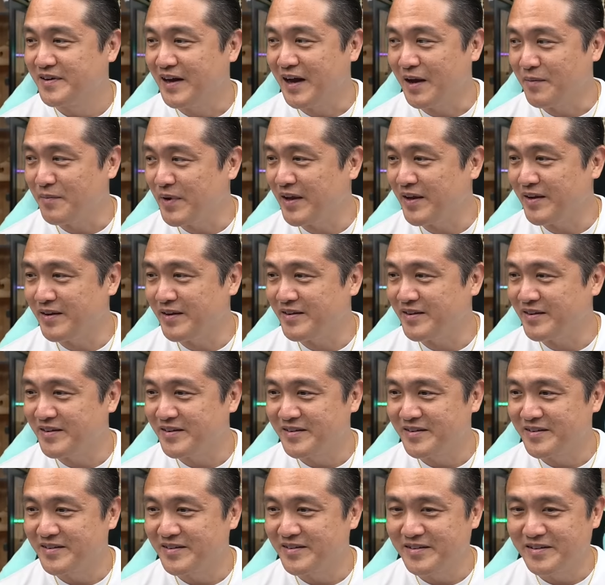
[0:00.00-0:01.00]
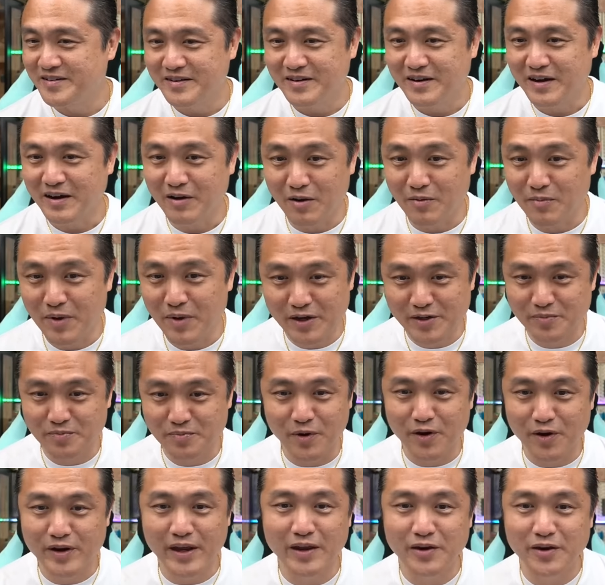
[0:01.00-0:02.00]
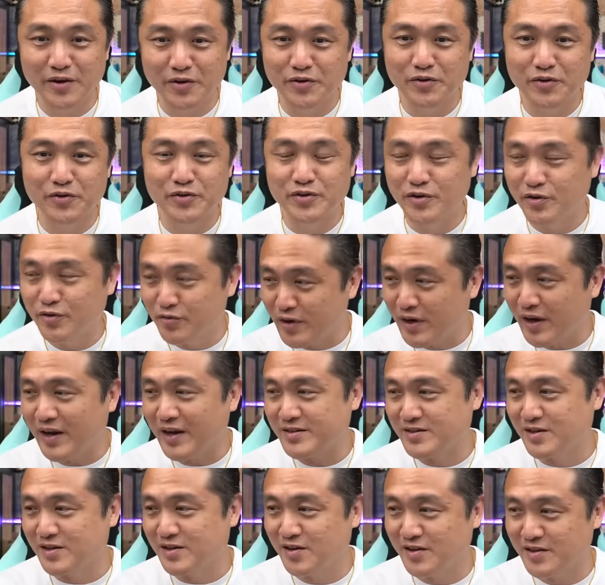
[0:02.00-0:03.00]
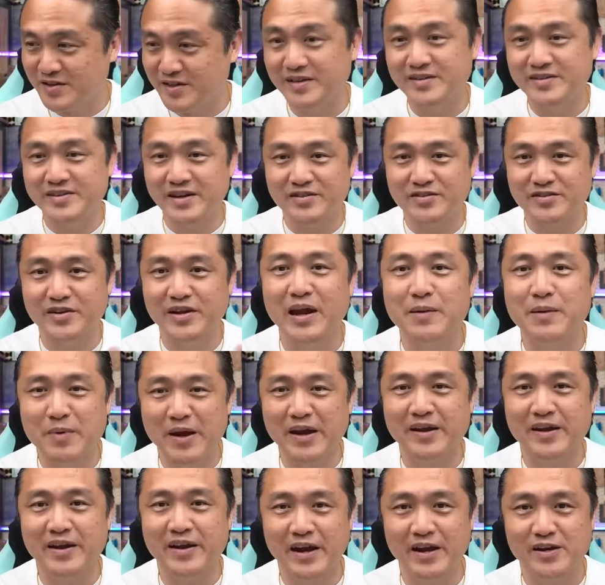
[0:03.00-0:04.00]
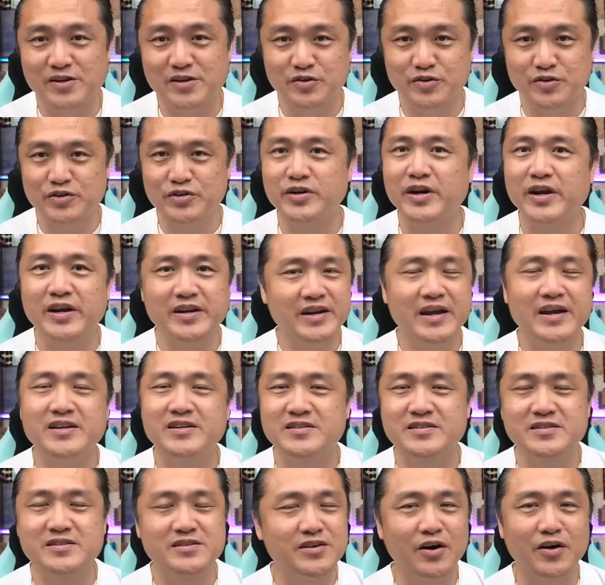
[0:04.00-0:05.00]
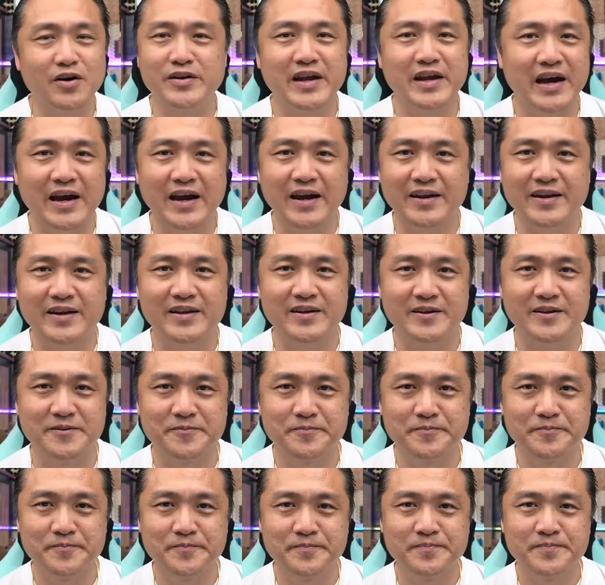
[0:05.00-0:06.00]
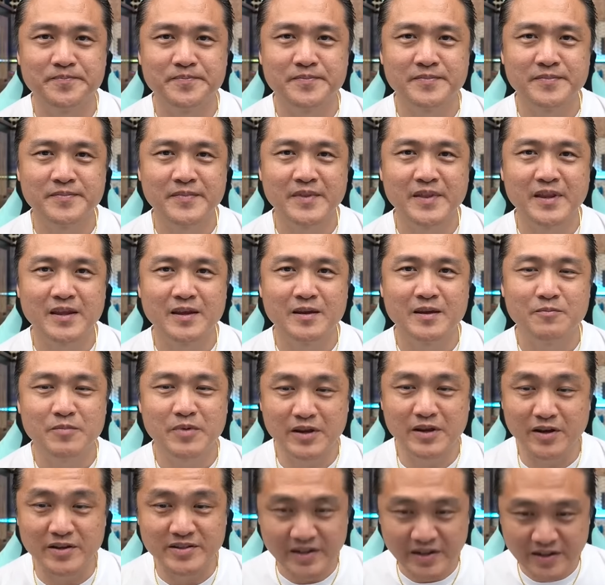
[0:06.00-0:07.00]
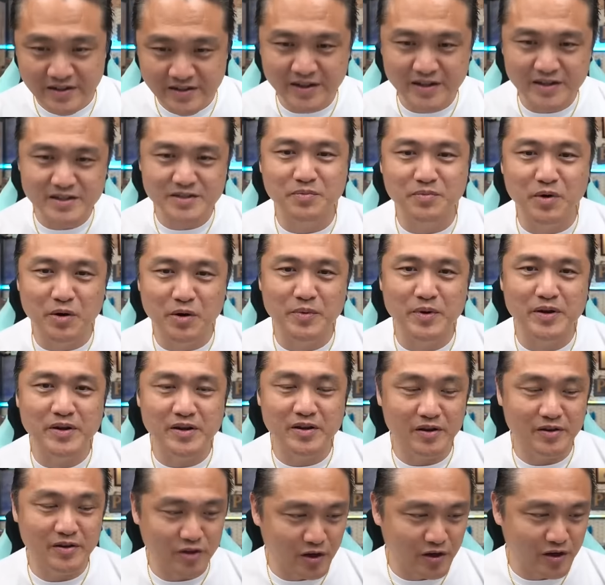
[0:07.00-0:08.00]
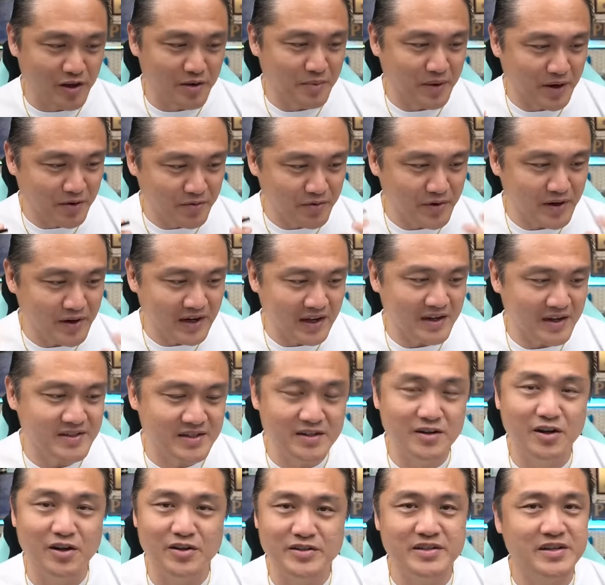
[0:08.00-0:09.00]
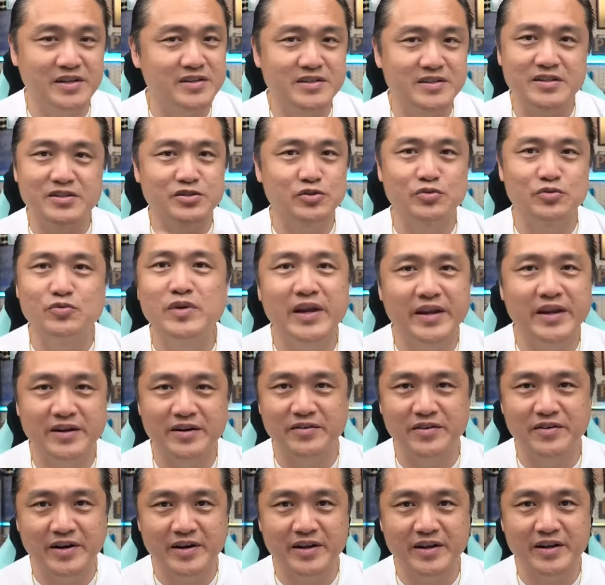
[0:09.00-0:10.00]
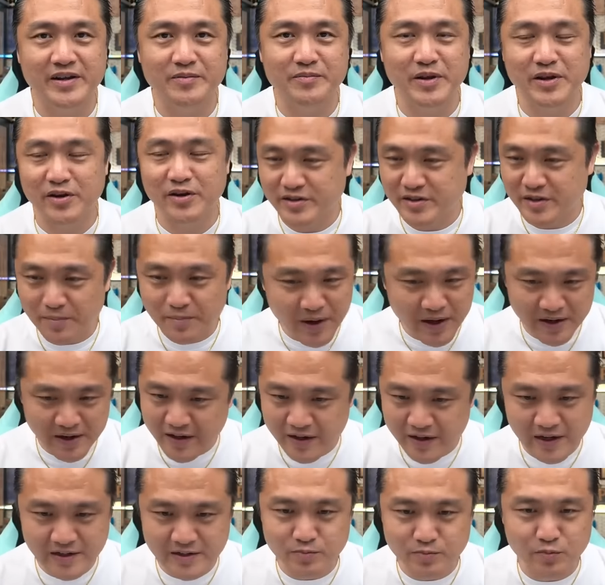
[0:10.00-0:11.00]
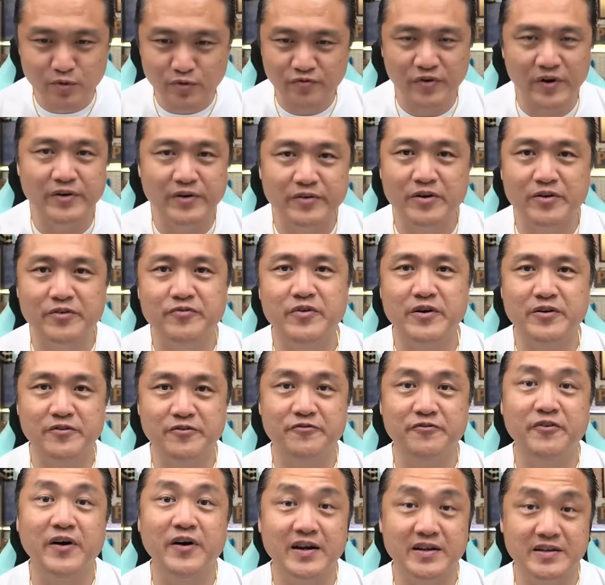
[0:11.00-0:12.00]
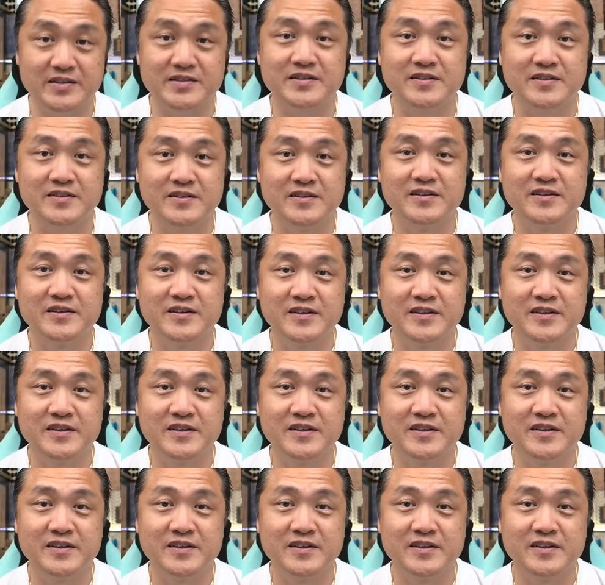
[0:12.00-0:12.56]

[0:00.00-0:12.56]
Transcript: I mean, how much more can you do? You realize your losses, just get back cash to trade. That's not the idea. Because at this moment, you're talking about realizing losses, is too late already because the market has moved very, very fast.